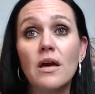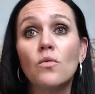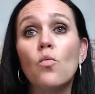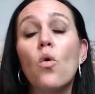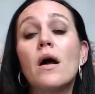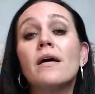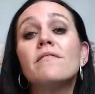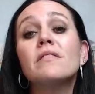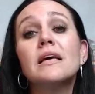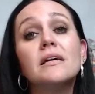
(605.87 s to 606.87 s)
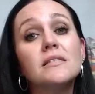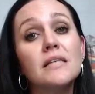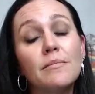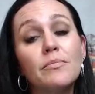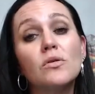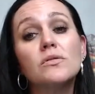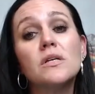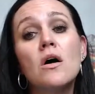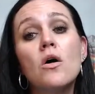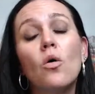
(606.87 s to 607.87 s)
And one of the
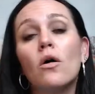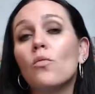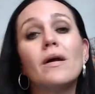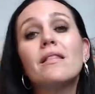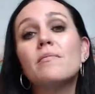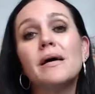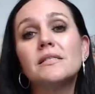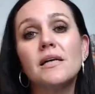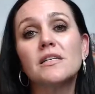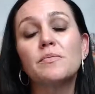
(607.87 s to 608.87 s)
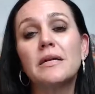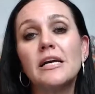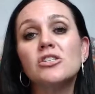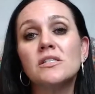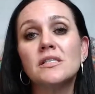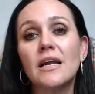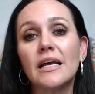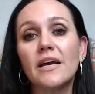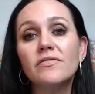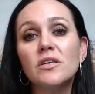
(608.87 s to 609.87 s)
examples, or one of the best explanations that I
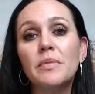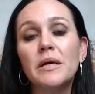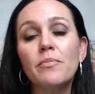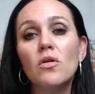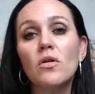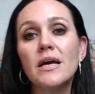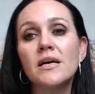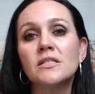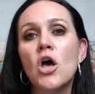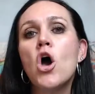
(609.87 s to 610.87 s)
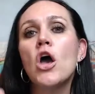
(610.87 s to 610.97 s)
give to people is,